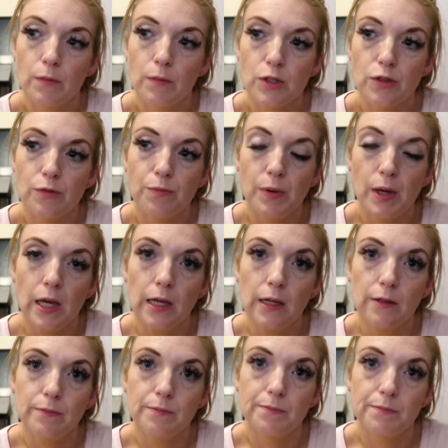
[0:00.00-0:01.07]
must have
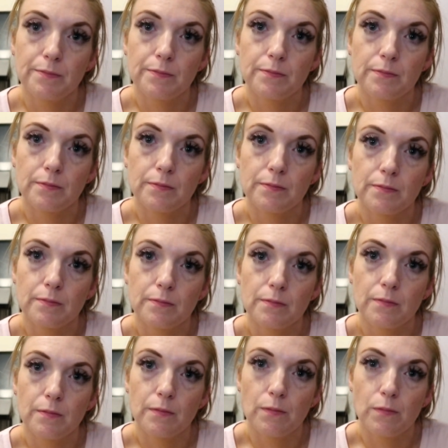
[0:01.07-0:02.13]
been
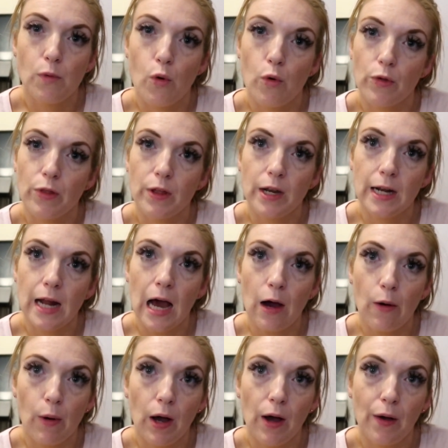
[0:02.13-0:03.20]
more than an
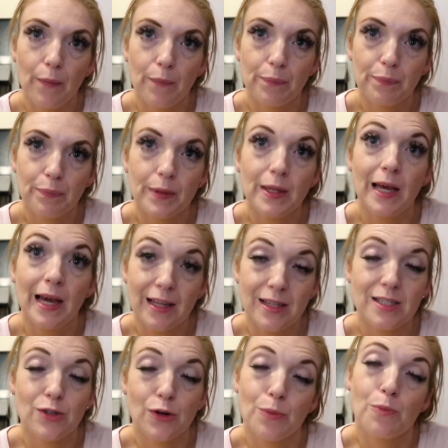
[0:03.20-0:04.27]
hour. Yeah,
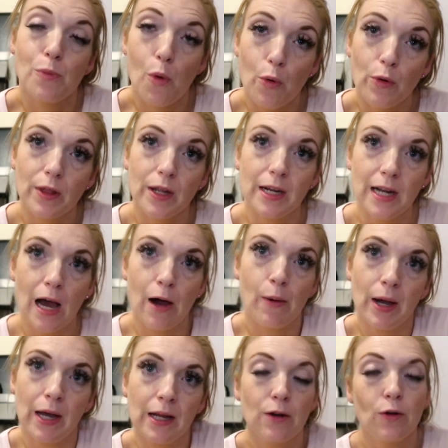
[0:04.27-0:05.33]
it took more than an
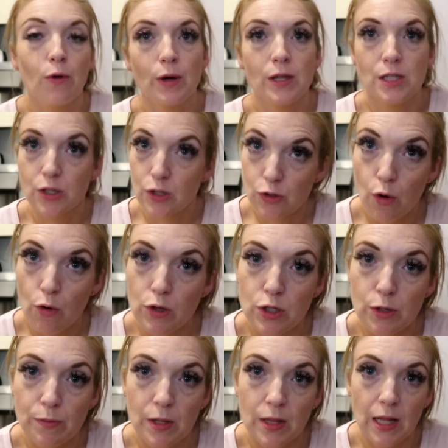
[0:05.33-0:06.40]
hour in Lloyd's to
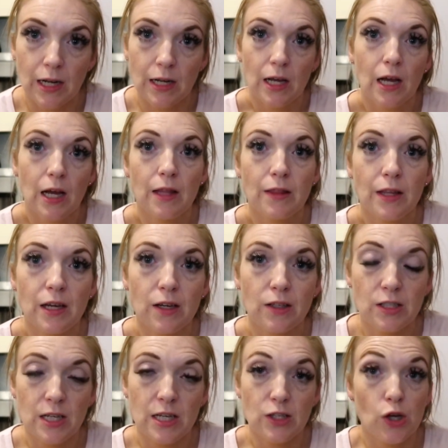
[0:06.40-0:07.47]
sort something that they
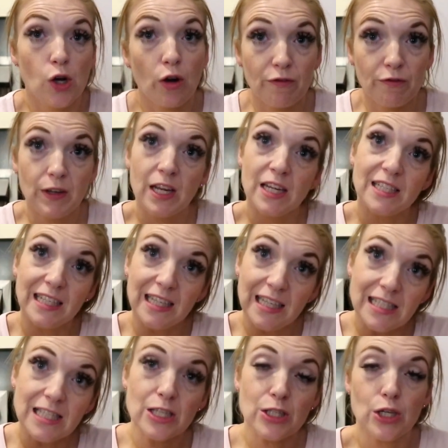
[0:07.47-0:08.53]
could see as a convenient,
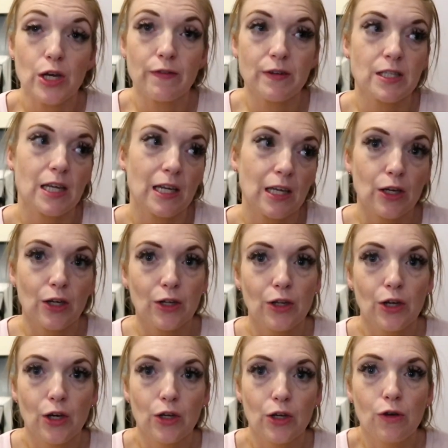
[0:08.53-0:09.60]
easy service that you
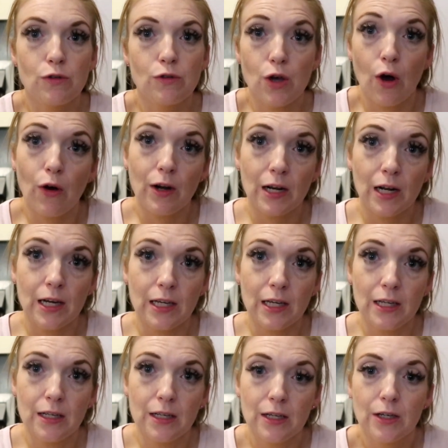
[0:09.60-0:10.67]
can use
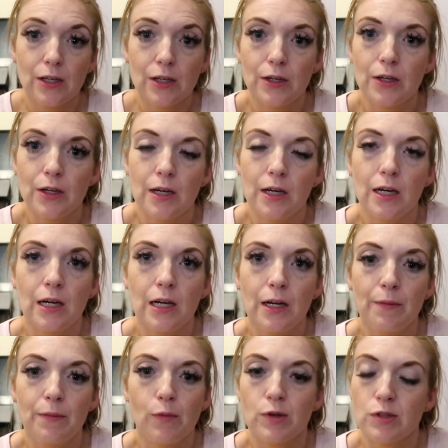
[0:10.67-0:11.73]
online.
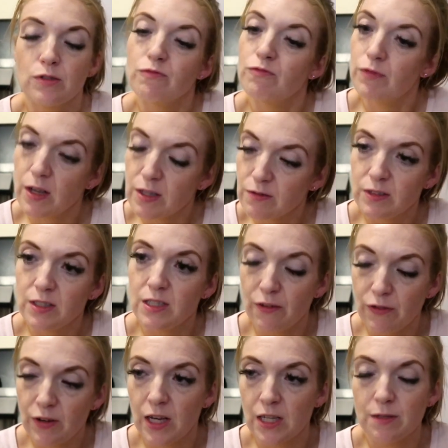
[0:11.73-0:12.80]

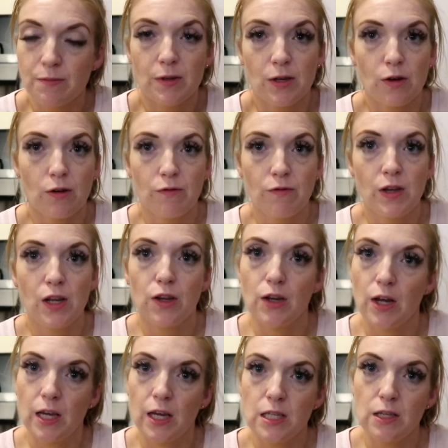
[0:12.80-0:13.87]
Definitely hasn't been
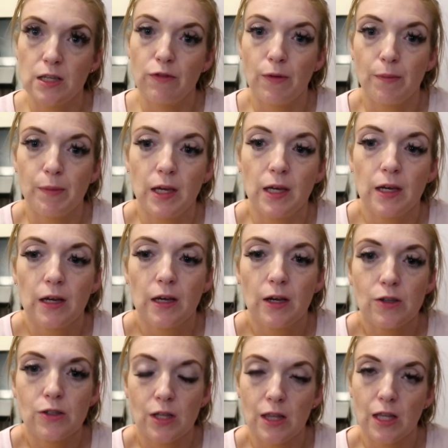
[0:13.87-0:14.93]
convenient or easy for me.
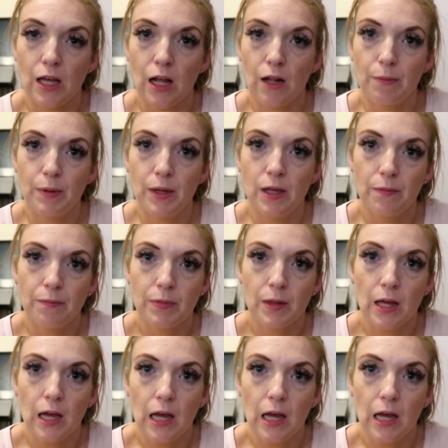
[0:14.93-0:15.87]
So I think I'll be